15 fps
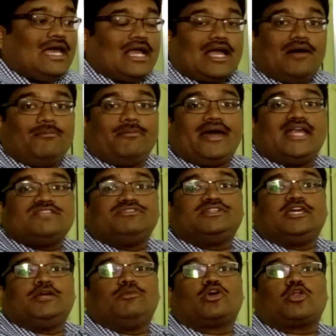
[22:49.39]
combines with
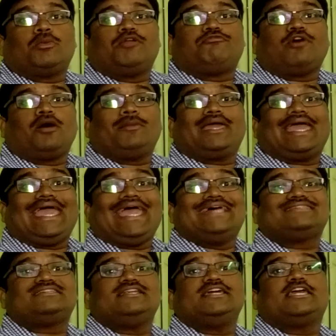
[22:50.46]
hemoglobin forming
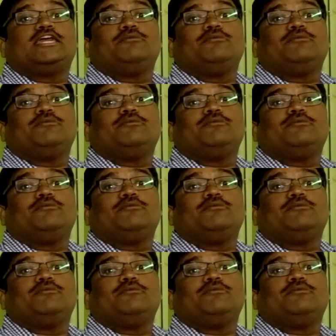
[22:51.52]
acidic